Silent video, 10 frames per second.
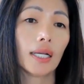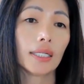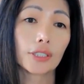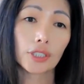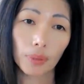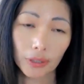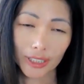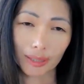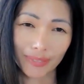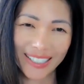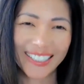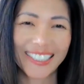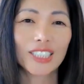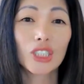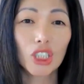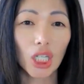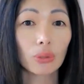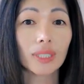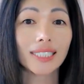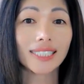Here's a pro tip.
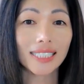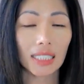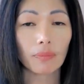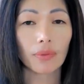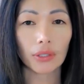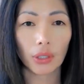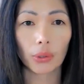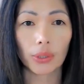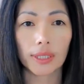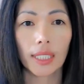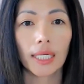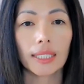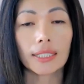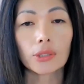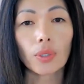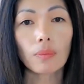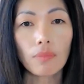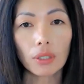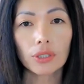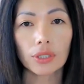Don't skip the yolks. That's where
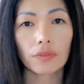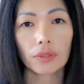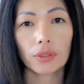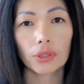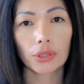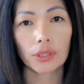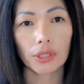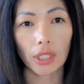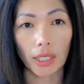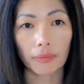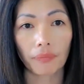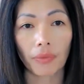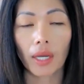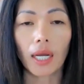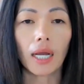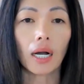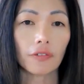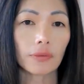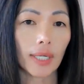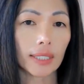most of the nutrients are. I
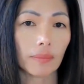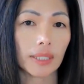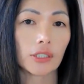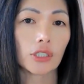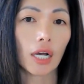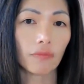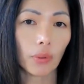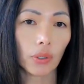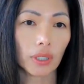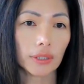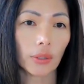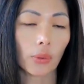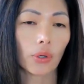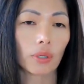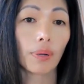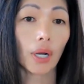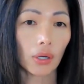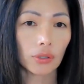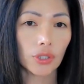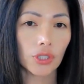often recommend soft-boiled or
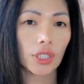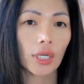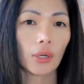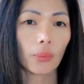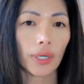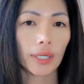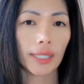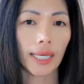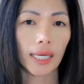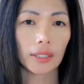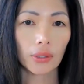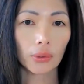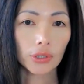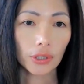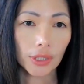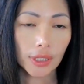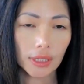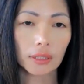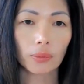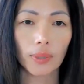poached, where the yolks are
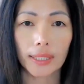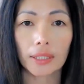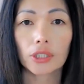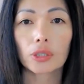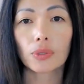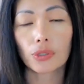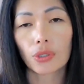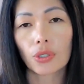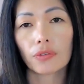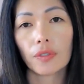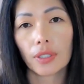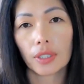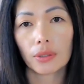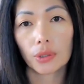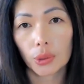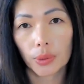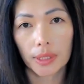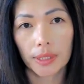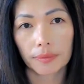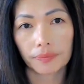still runny to preserve the
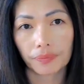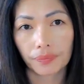nutrients.